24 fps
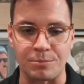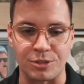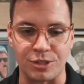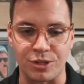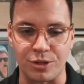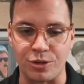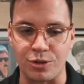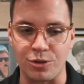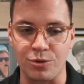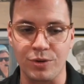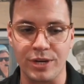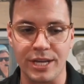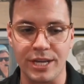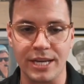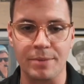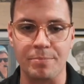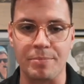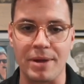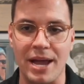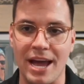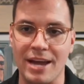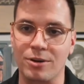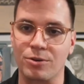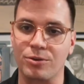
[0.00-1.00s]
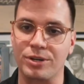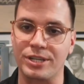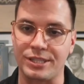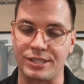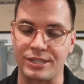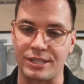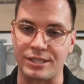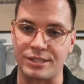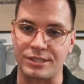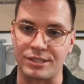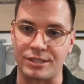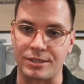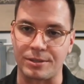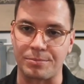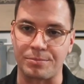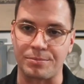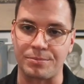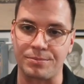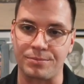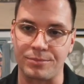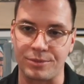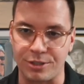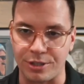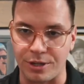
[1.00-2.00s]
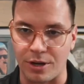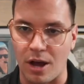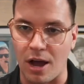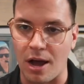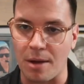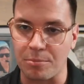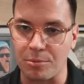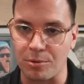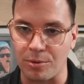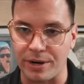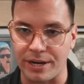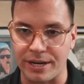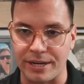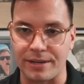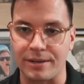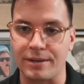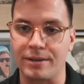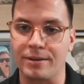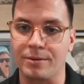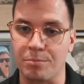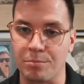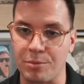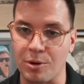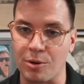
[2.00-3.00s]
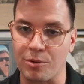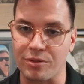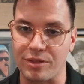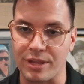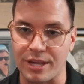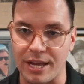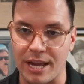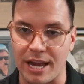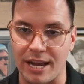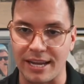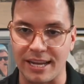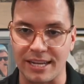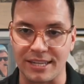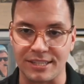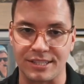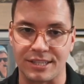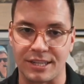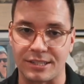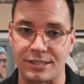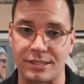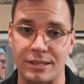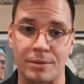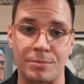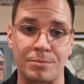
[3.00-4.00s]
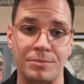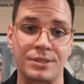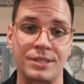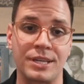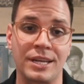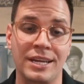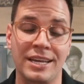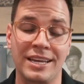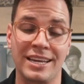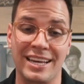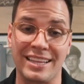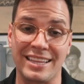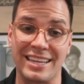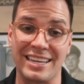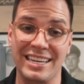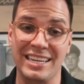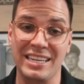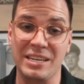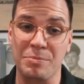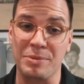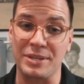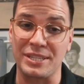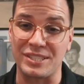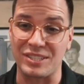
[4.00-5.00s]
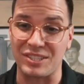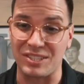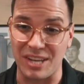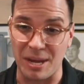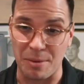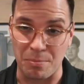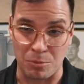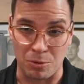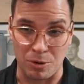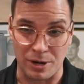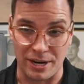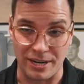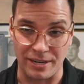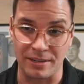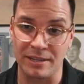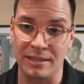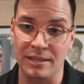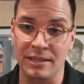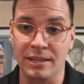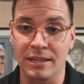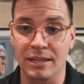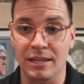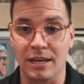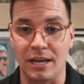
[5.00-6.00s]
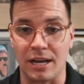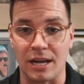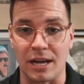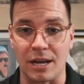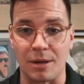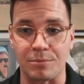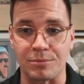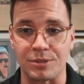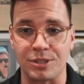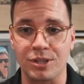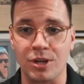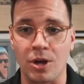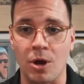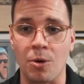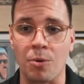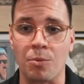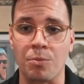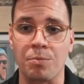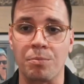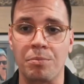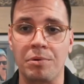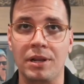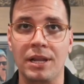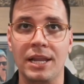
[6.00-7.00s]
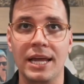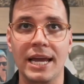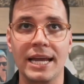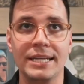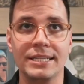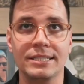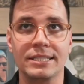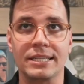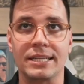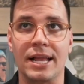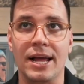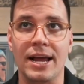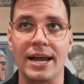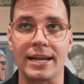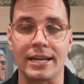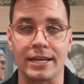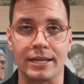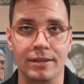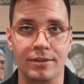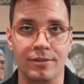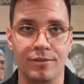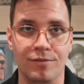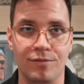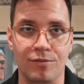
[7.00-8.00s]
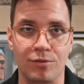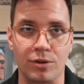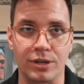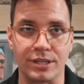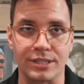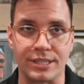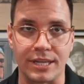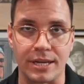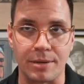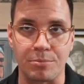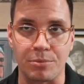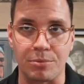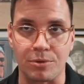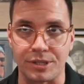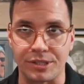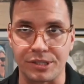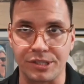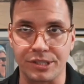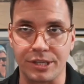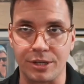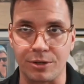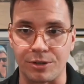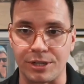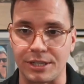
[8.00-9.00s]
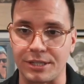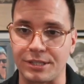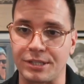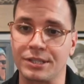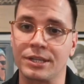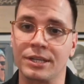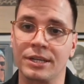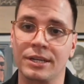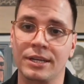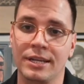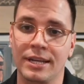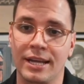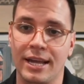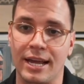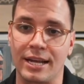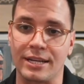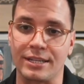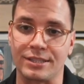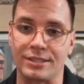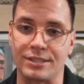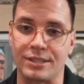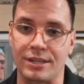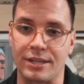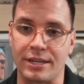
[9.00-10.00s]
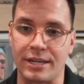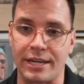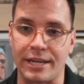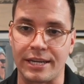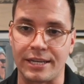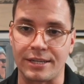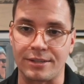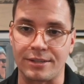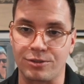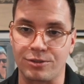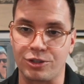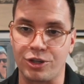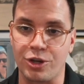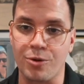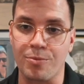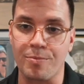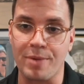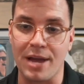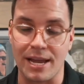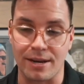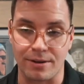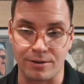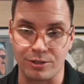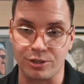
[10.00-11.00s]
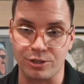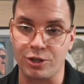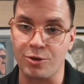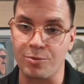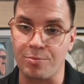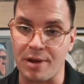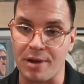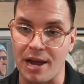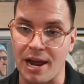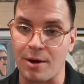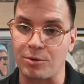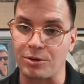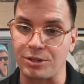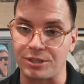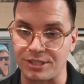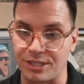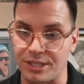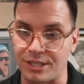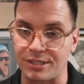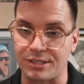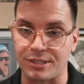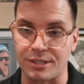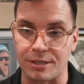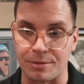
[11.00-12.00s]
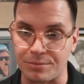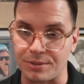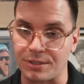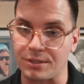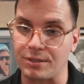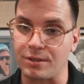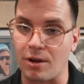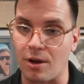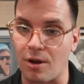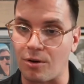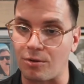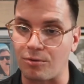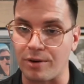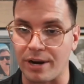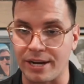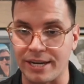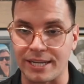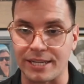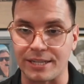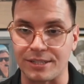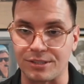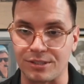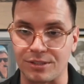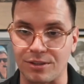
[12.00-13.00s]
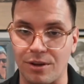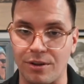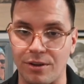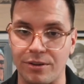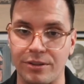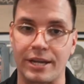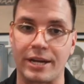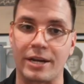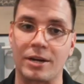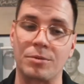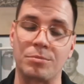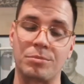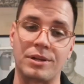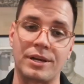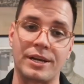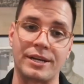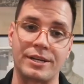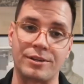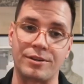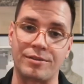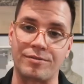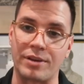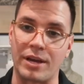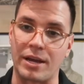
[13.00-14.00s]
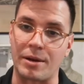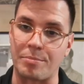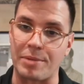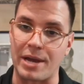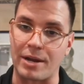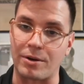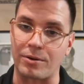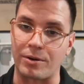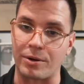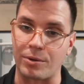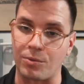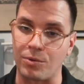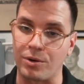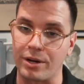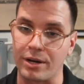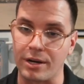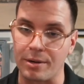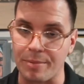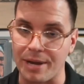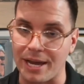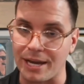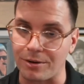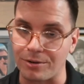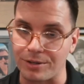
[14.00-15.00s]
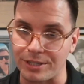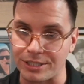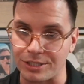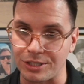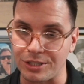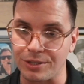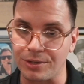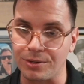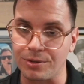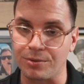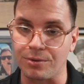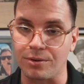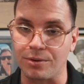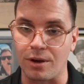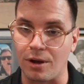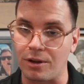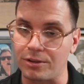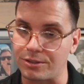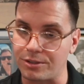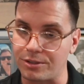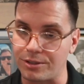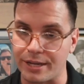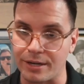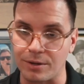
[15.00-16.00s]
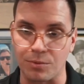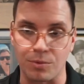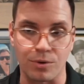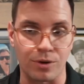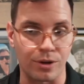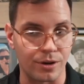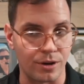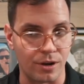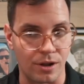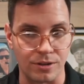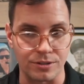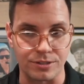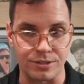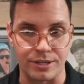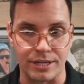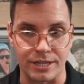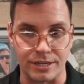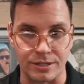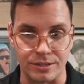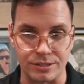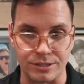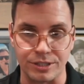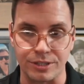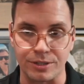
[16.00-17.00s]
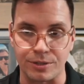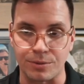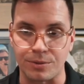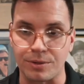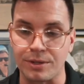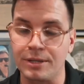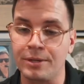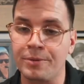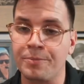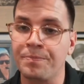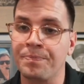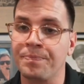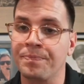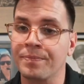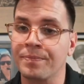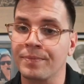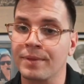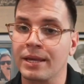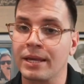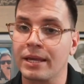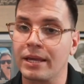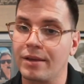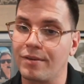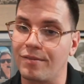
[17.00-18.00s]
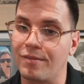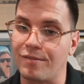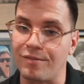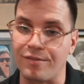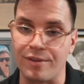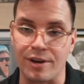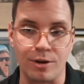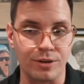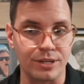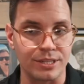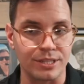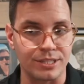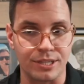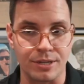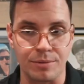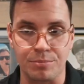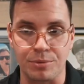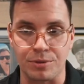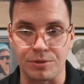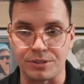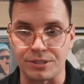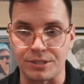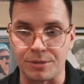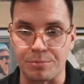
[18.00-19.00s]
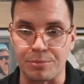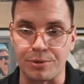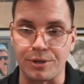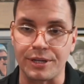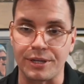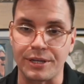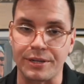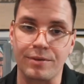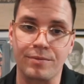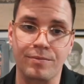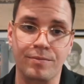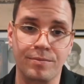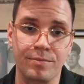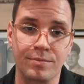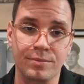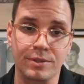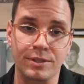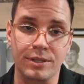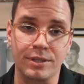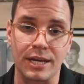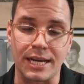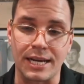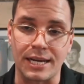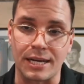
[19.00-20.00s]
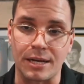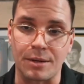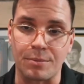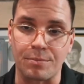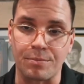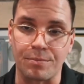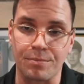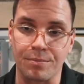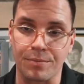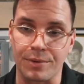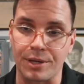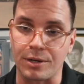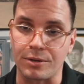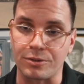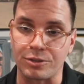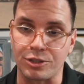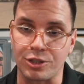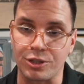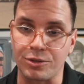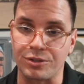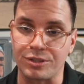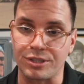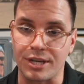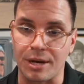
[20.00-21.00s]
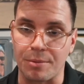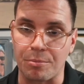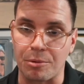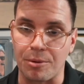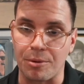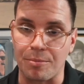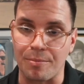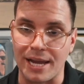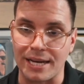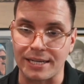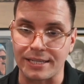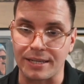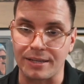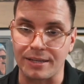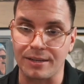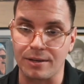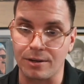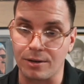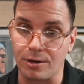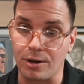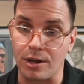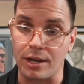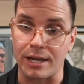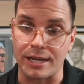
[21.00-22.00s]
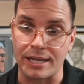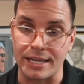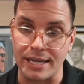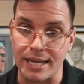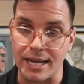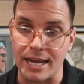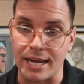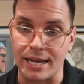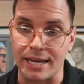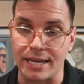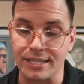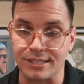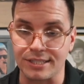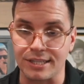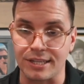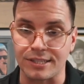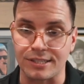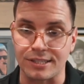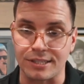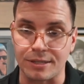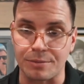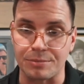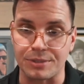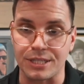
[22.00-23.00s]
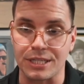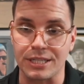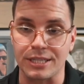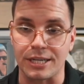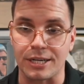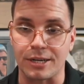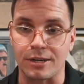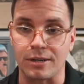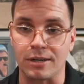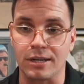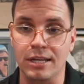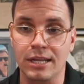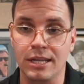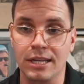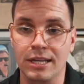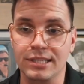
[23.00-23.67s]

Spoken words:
So you need a battery system to operate both EIS systems, and they need to be separate. So planes like, for example, a Cirrus has two power systems already installed in the airplane. You've got battery 1 and a battery 2, alternator 1, alternator 2. Very simple to put, two separate EIS systems in there.